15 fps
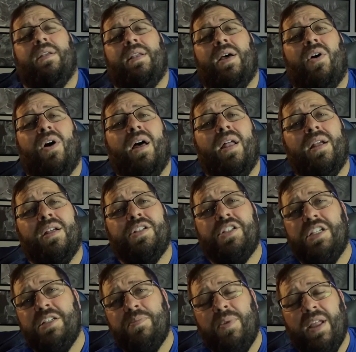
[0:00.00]
Now, Ana,
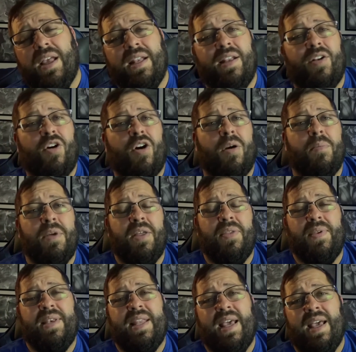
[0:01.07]
she's played in Army of the
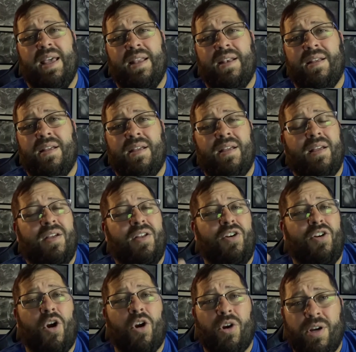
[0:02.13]
Dead,
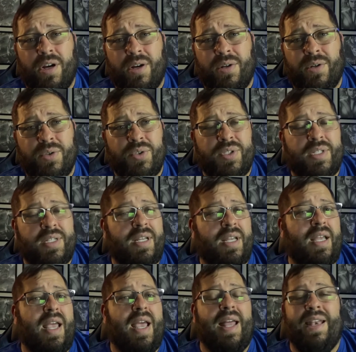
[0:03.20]
Narcos,
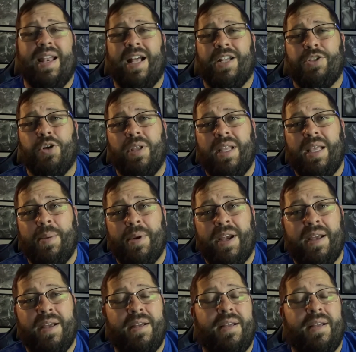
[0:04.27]
and Nacho Libre.